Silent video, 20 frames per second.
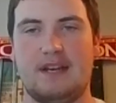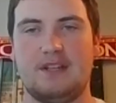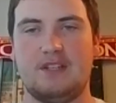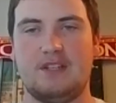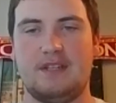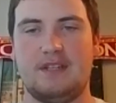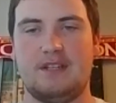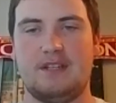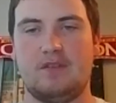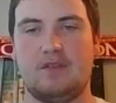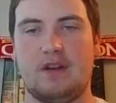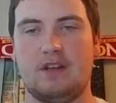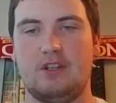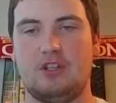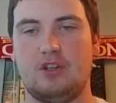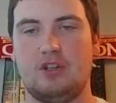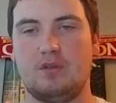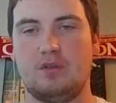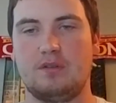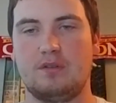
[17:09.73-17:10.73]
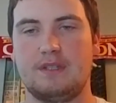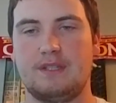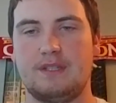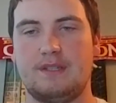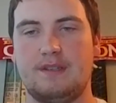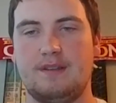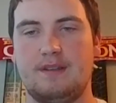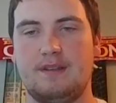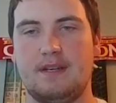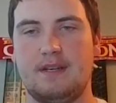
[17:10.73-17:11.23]
I just need to write
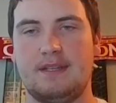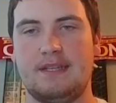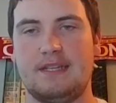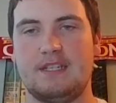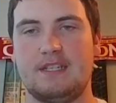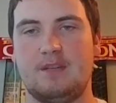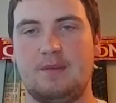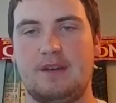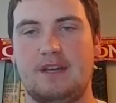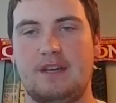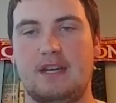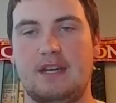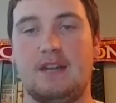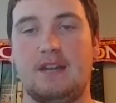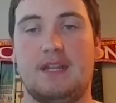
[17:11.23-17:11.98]
jokes, and that's about it,